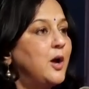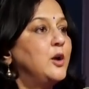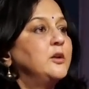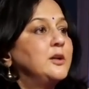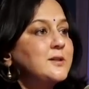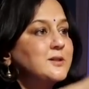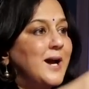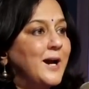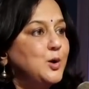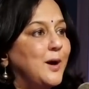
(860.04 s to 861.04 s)
And on this
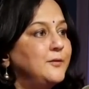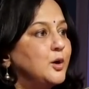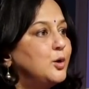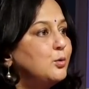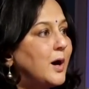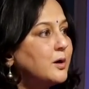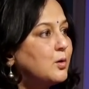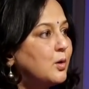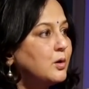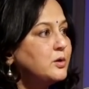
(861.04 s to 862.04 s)
side, you have the QR
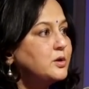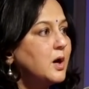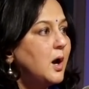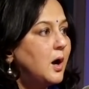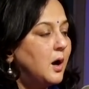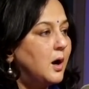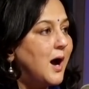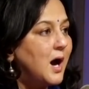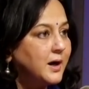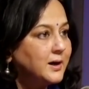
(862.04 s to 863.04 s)
codes
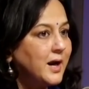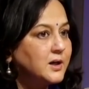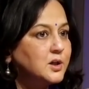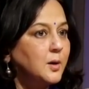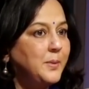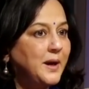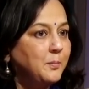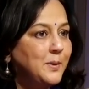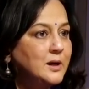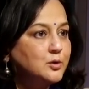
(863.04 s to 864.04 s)
architecture
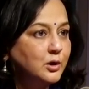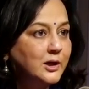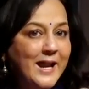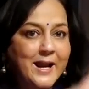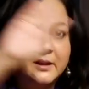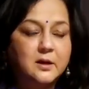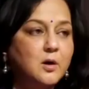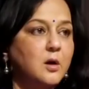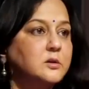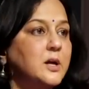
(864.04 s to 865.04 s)
being built to link the
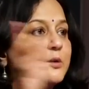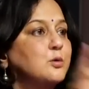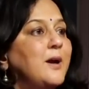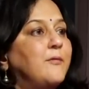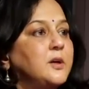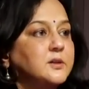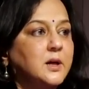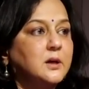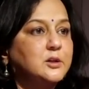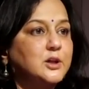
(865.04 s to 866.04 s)
content to every
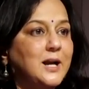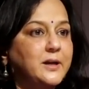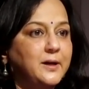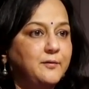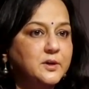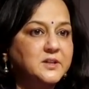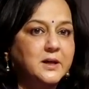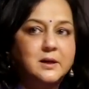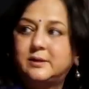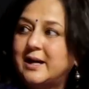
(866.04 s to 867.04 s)
single child and every
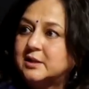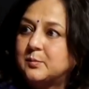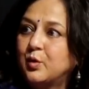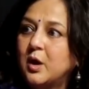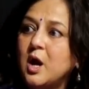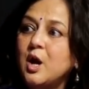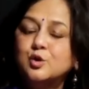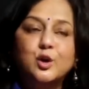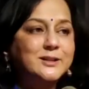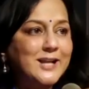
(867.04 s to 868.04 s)
single textbook.
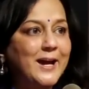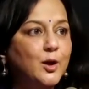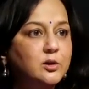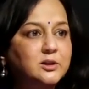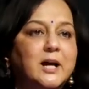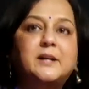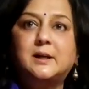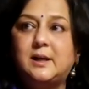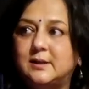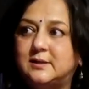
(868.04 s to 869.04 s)
So it's like you'll
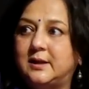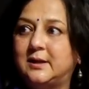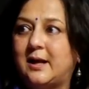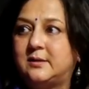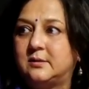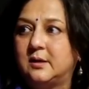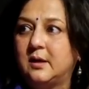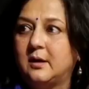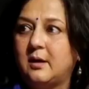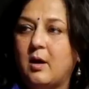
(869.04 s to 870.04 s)
suddenly see that
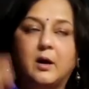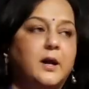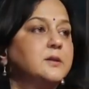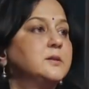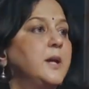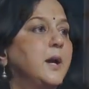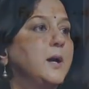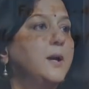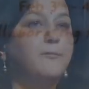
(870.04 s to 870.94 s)
hockey stick